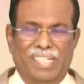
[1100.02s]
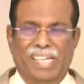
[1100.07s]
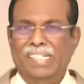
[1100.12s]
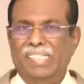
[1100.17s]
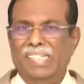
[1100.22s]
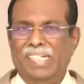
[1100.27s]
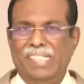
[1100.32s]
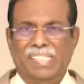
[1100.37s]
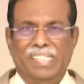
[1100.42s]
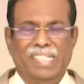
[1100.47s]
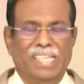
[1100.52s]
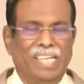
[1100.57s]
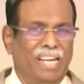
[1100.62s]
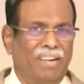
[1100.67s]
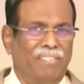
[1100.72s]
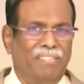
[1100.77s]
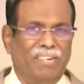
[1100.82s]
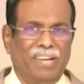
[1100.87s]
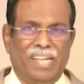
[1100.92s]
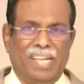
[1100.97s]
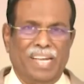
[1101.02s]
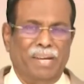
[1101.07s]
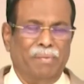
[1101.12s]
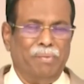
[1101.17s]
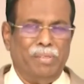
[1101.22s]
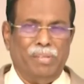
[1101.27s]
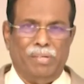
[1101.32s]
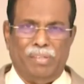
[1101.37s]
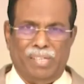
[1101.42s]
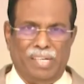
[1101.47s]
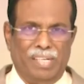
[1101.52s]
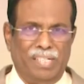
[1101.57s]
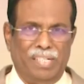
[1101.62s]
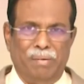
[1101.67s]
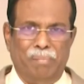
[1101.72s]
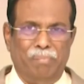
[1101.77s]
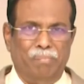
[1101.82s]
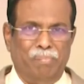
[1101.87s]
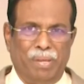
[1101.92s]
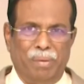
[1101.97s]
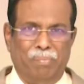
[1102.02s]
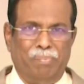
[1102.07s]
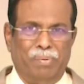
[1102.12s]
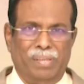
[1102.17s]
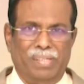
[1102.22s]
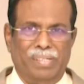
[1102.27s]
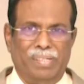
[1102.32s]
Jesus never came to condemn people.